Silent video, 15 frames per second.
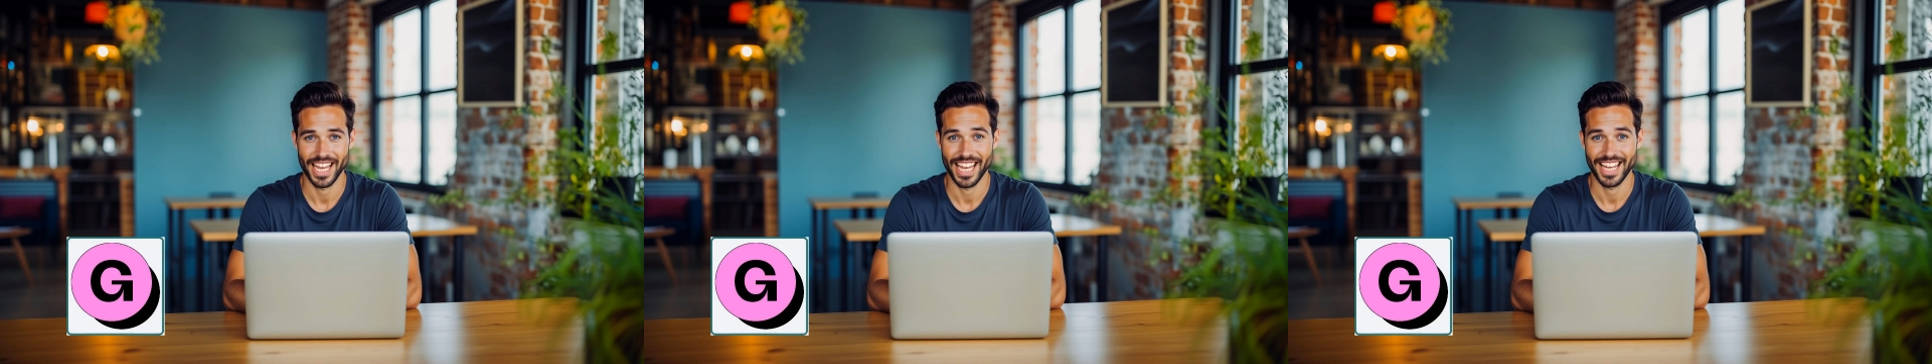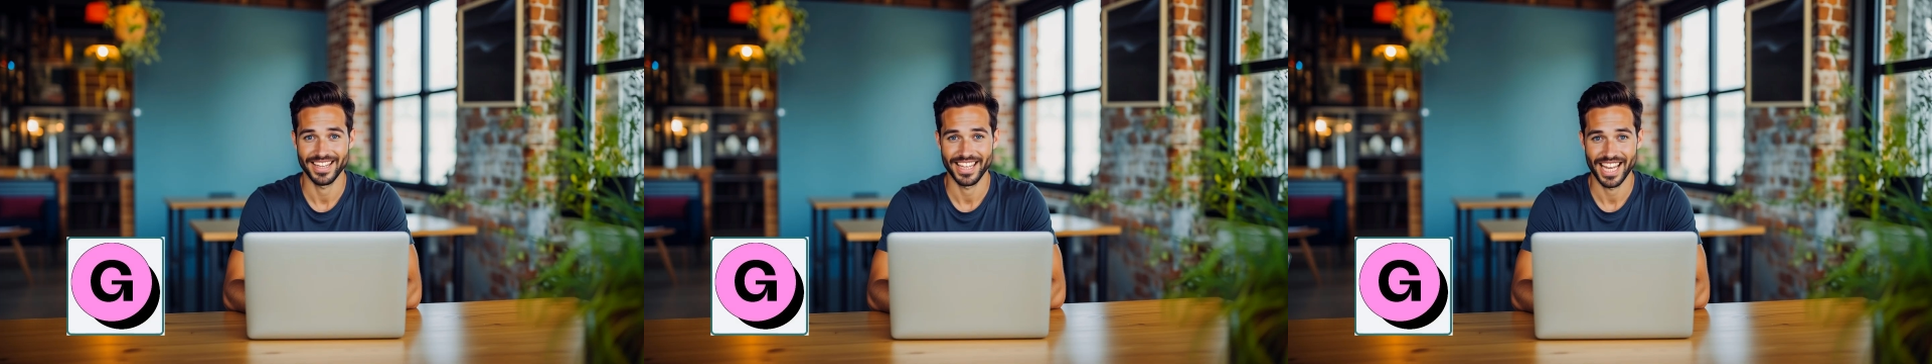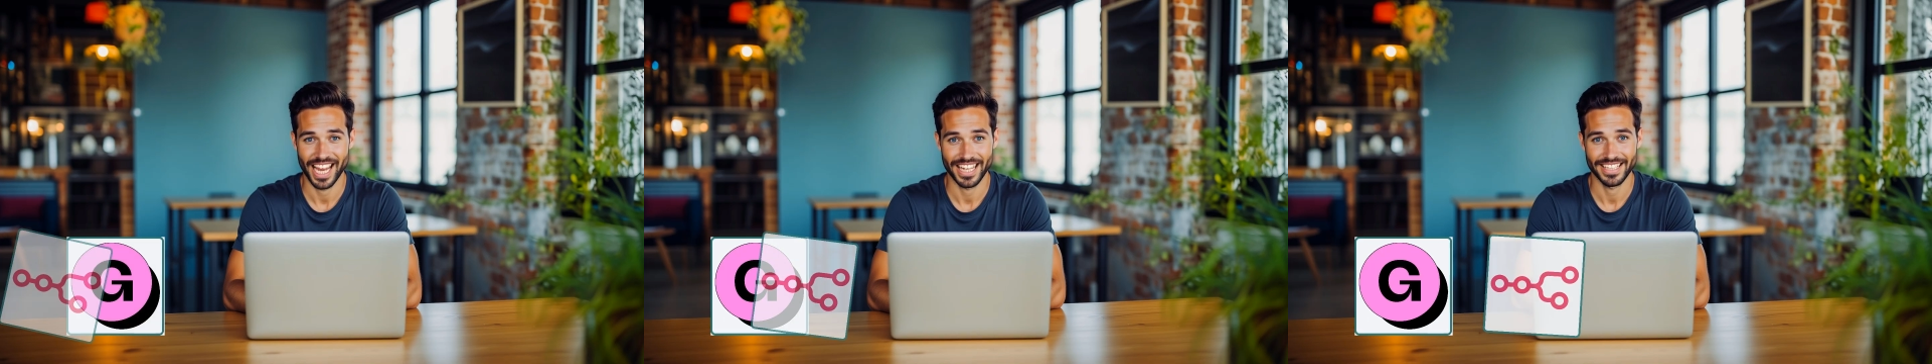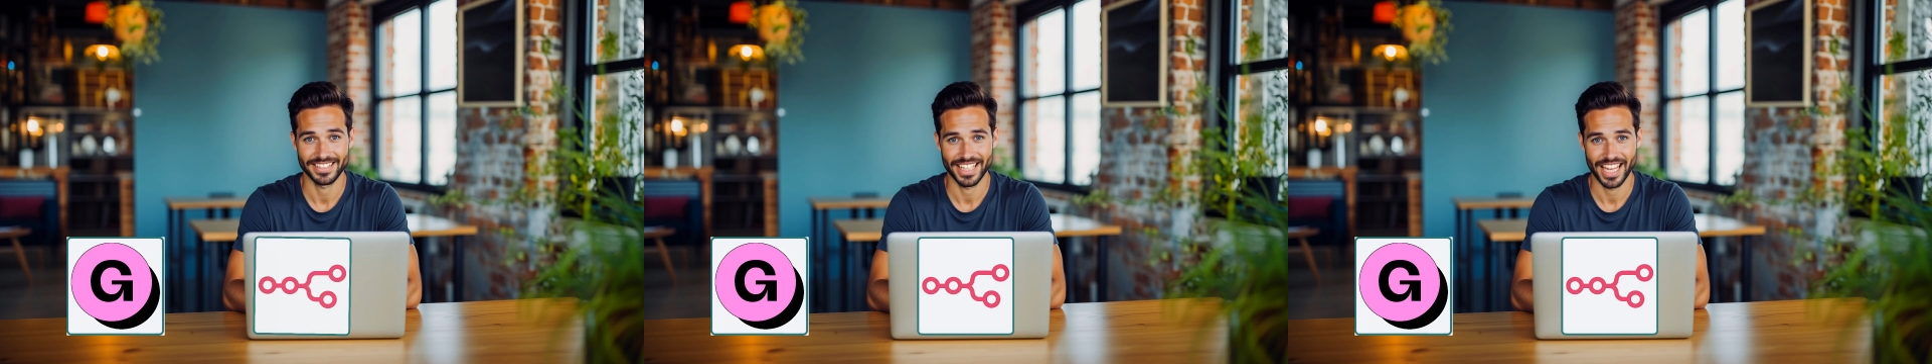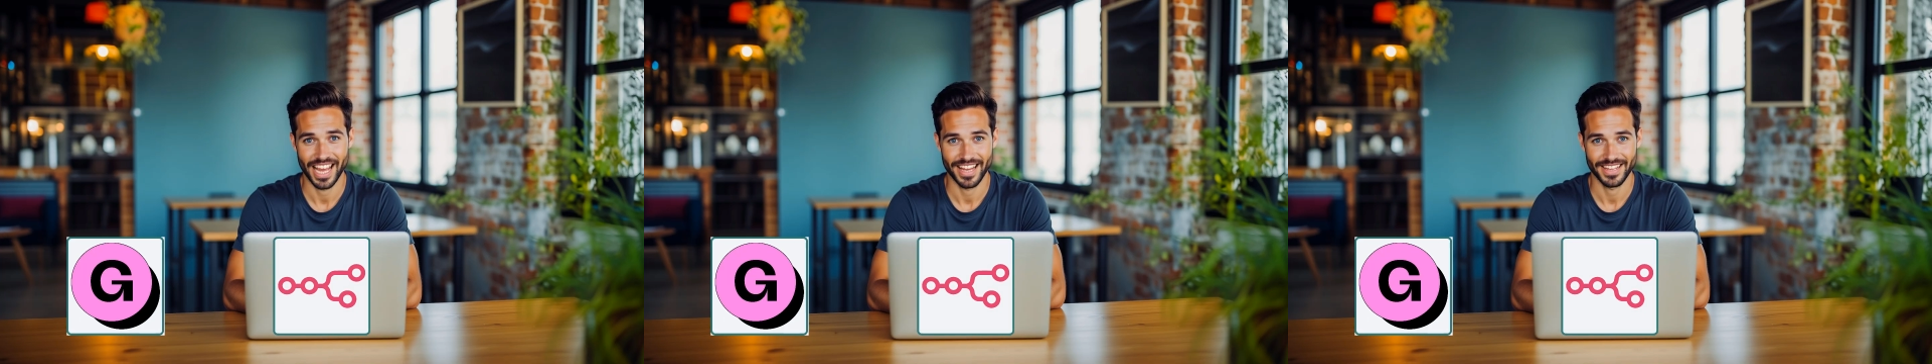
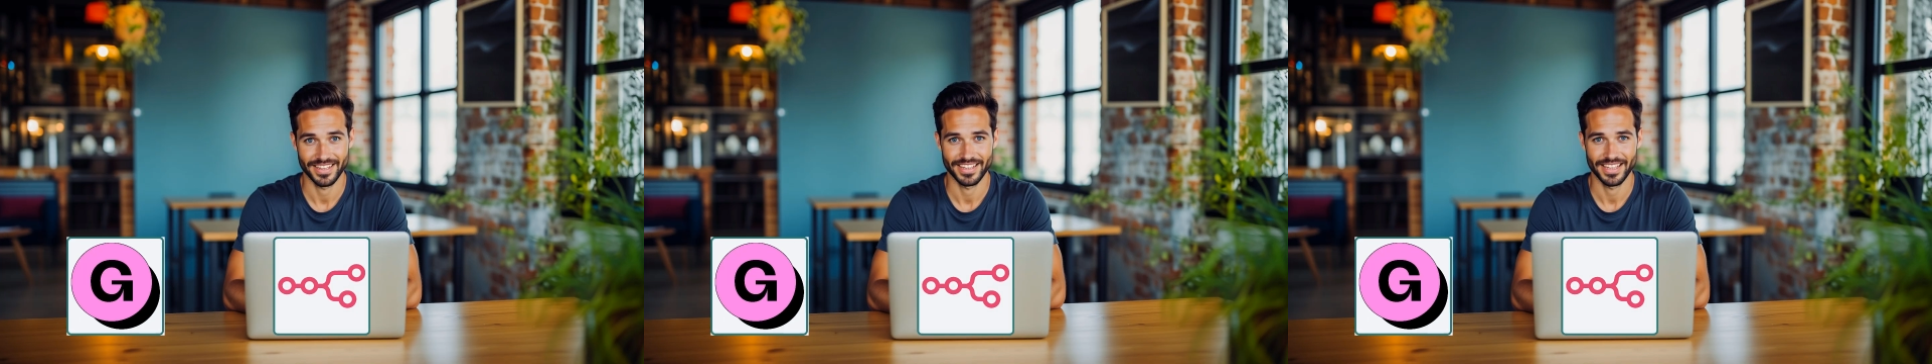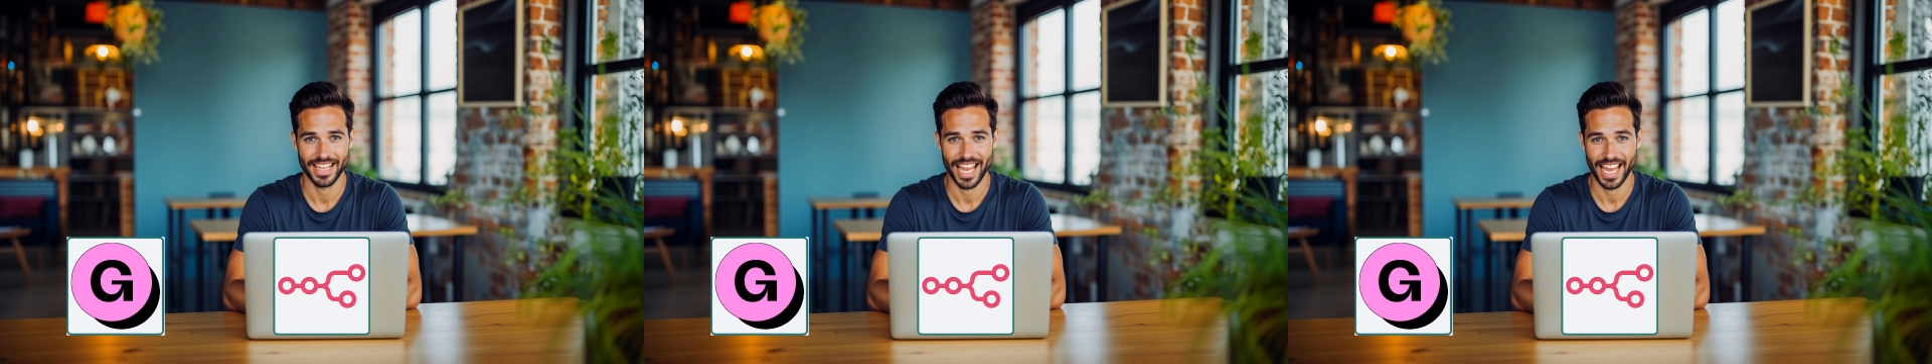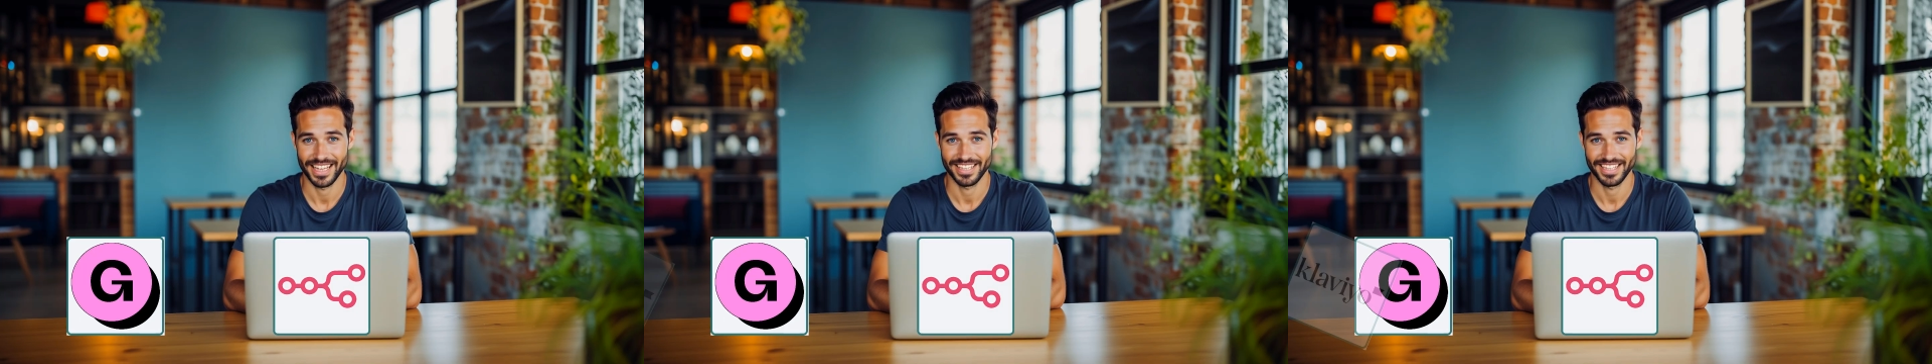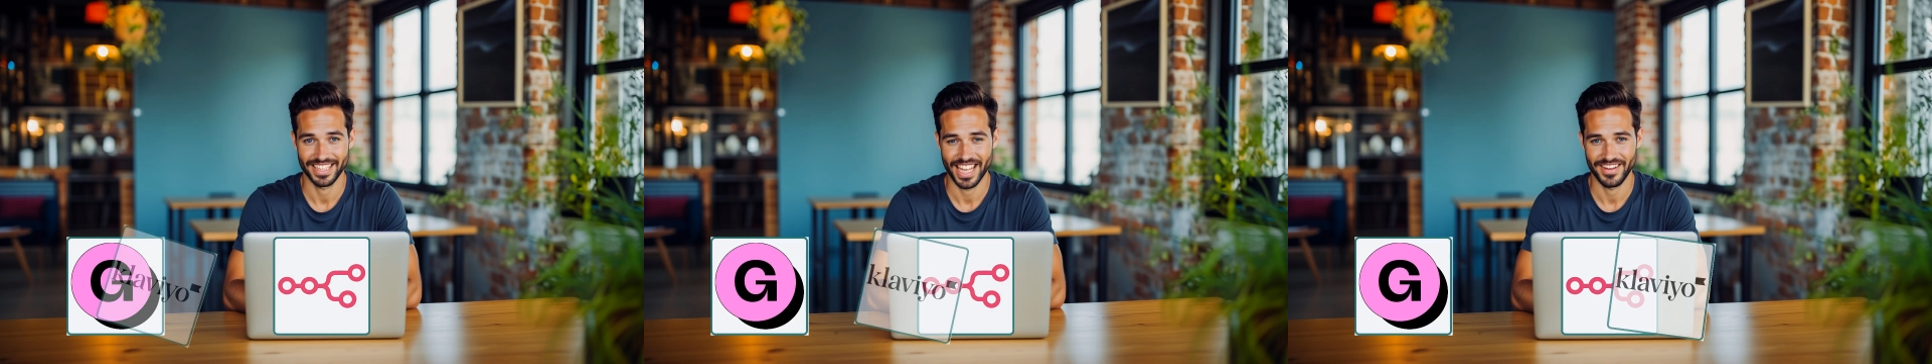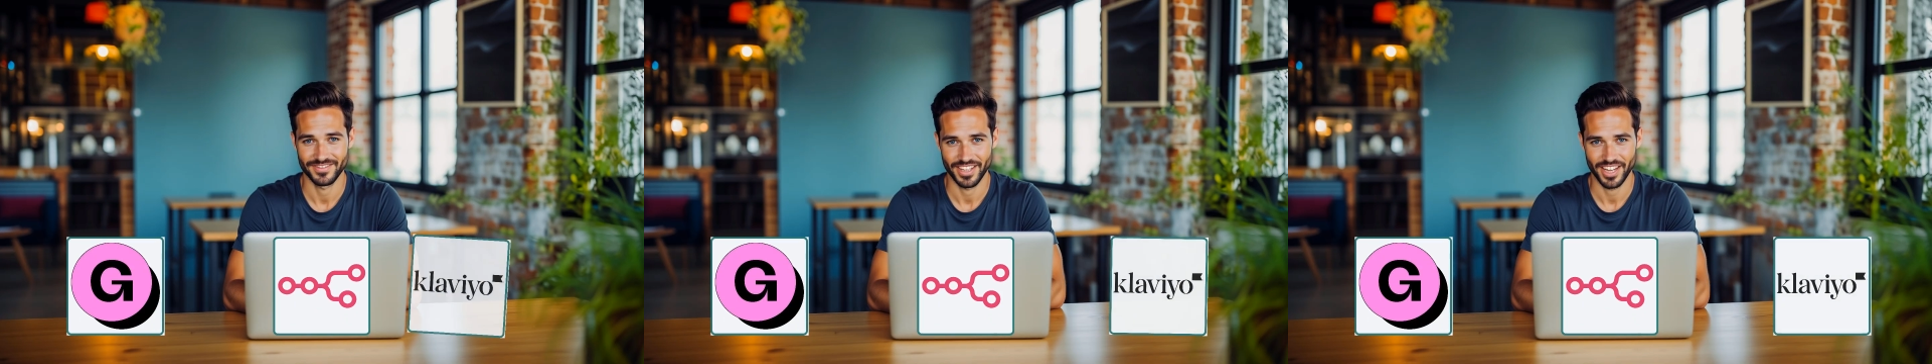N8N, and
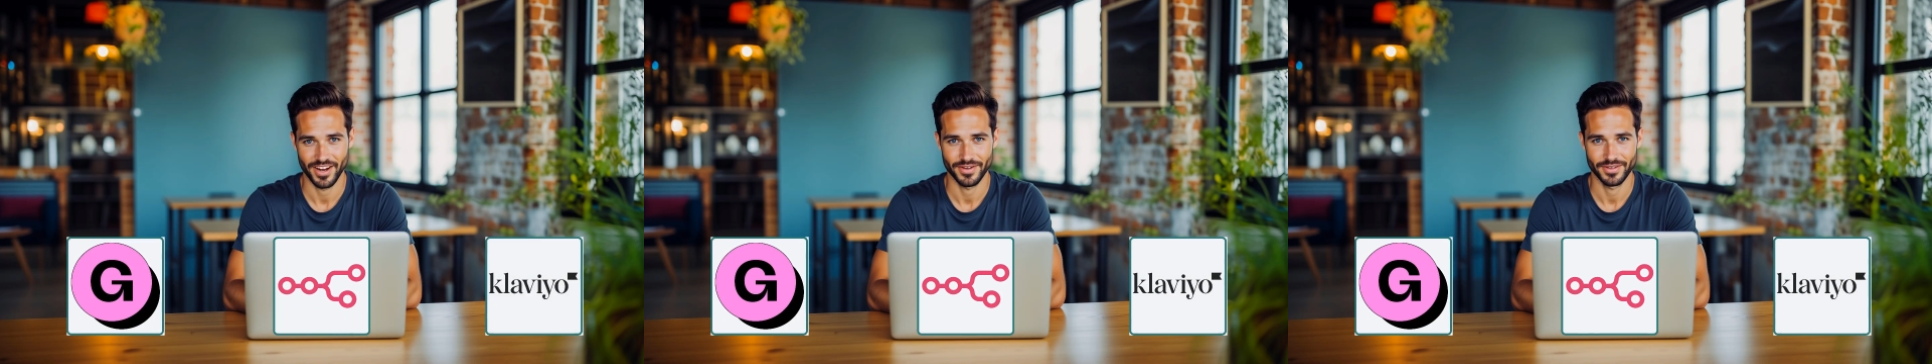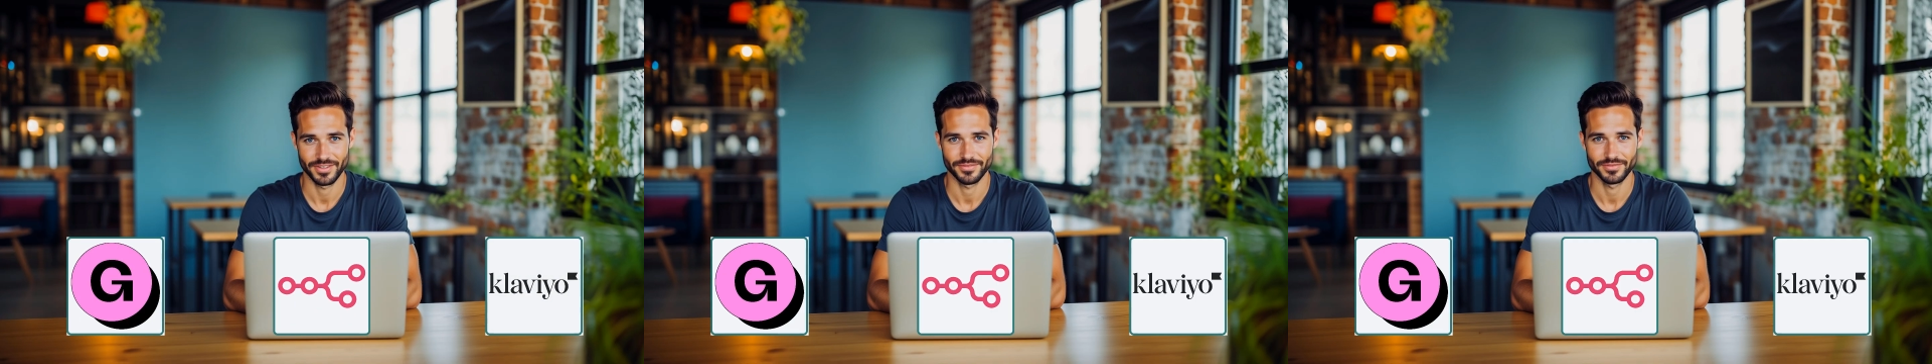Klaviyo